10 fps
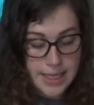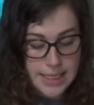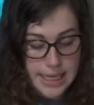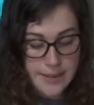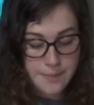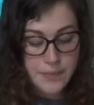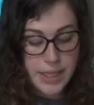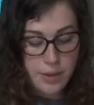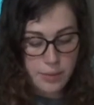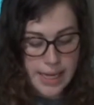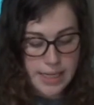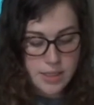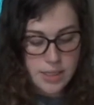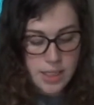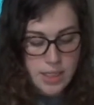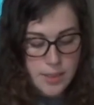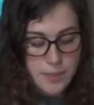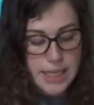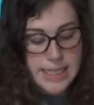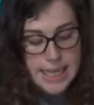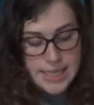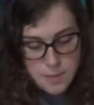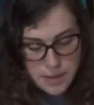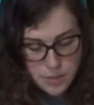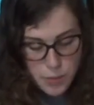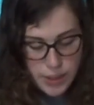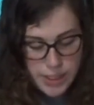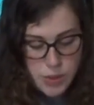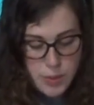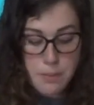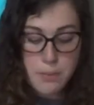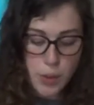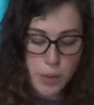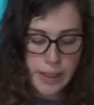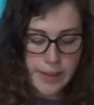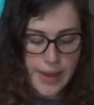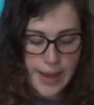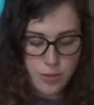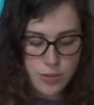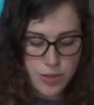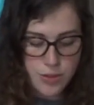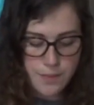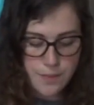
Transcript: day, it rained, and Dad spent the morning doing bookwork in the house.